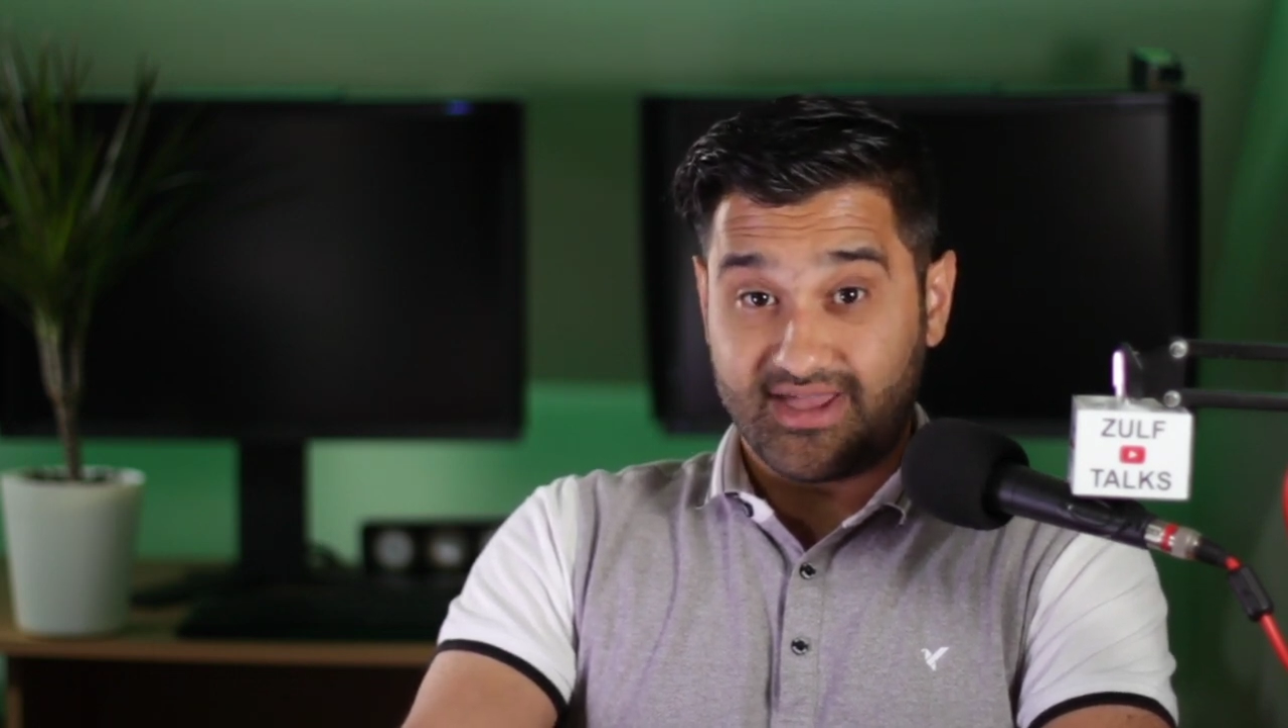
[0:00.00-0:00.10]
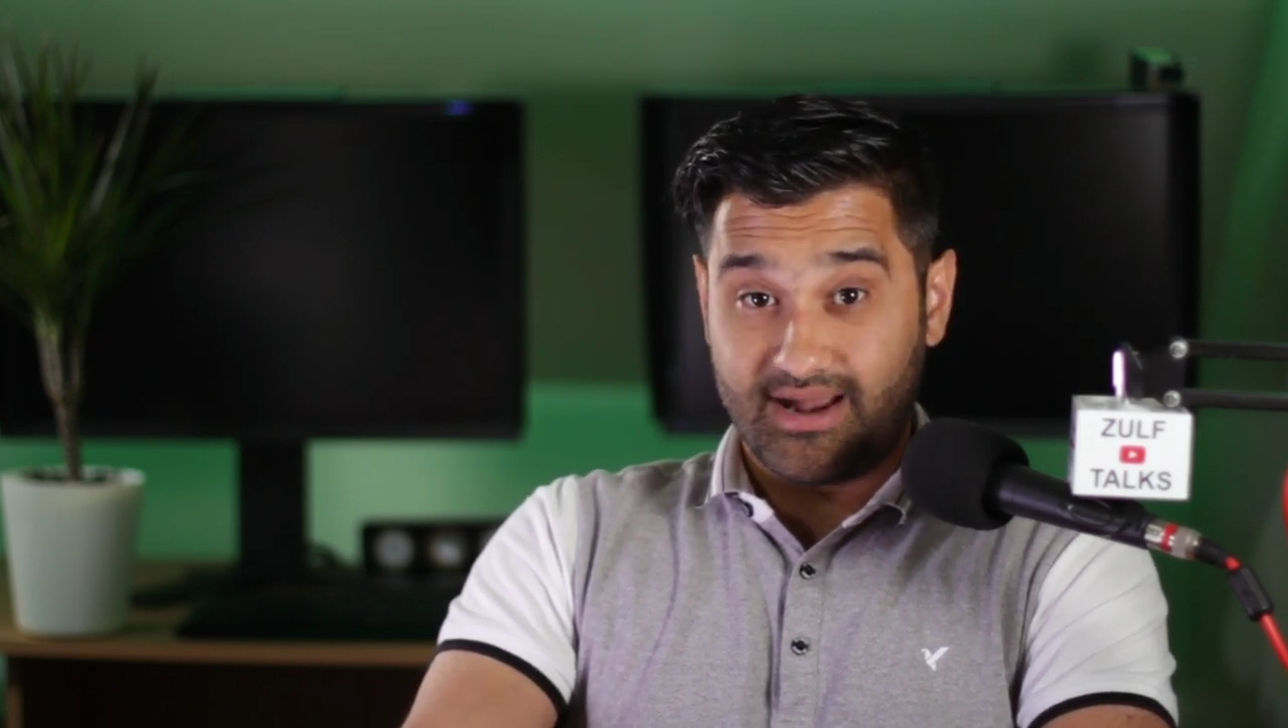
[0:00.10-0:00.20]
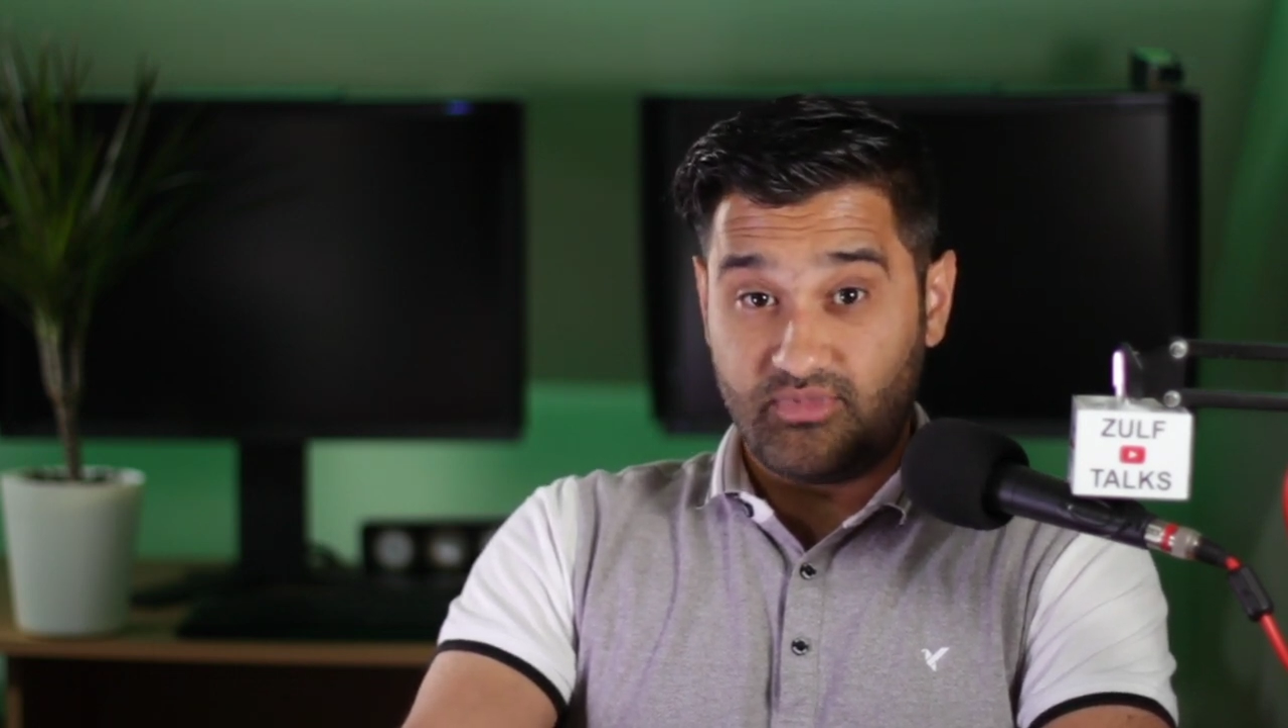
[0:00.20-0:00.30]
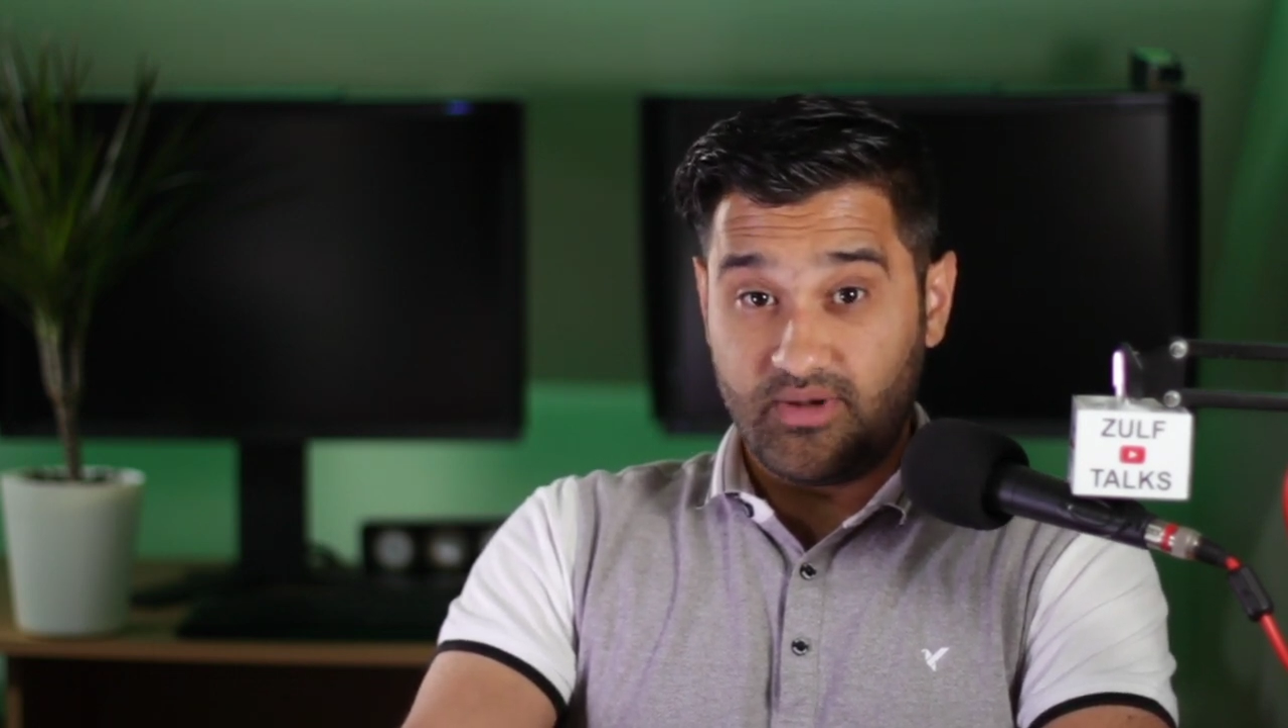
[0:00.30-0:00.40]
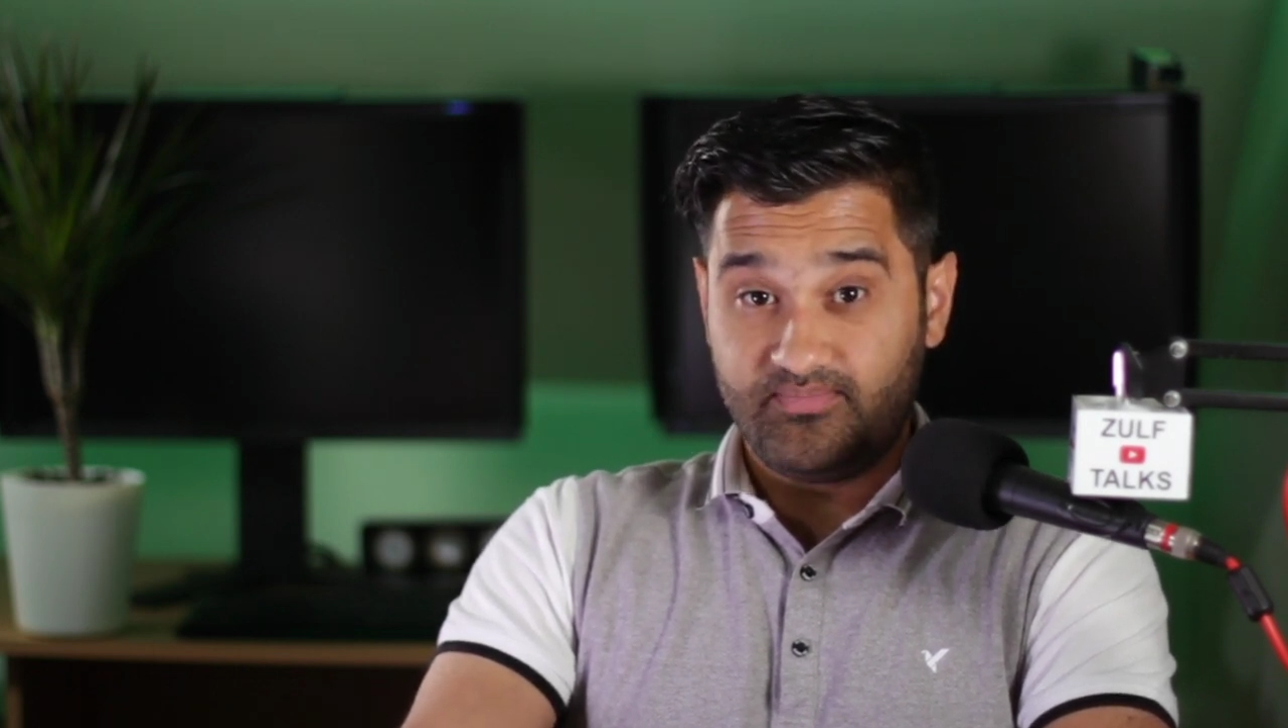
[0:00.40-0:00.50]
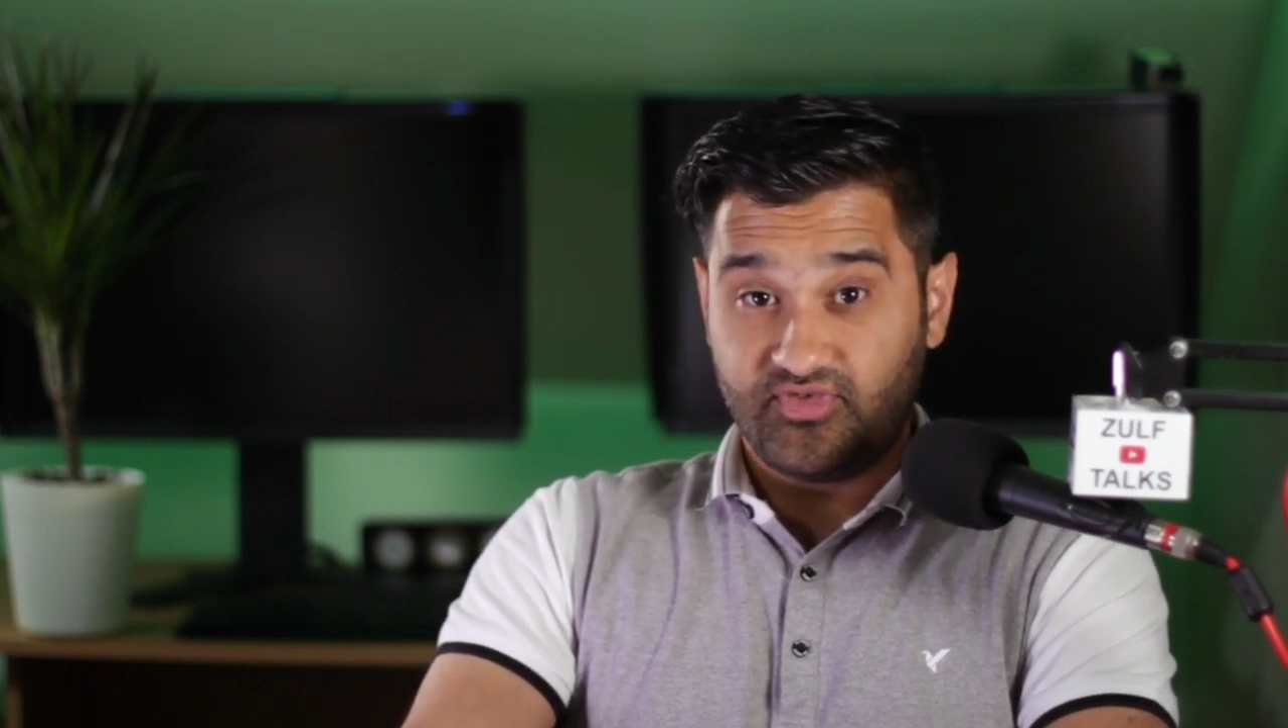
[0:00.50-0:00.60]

camera.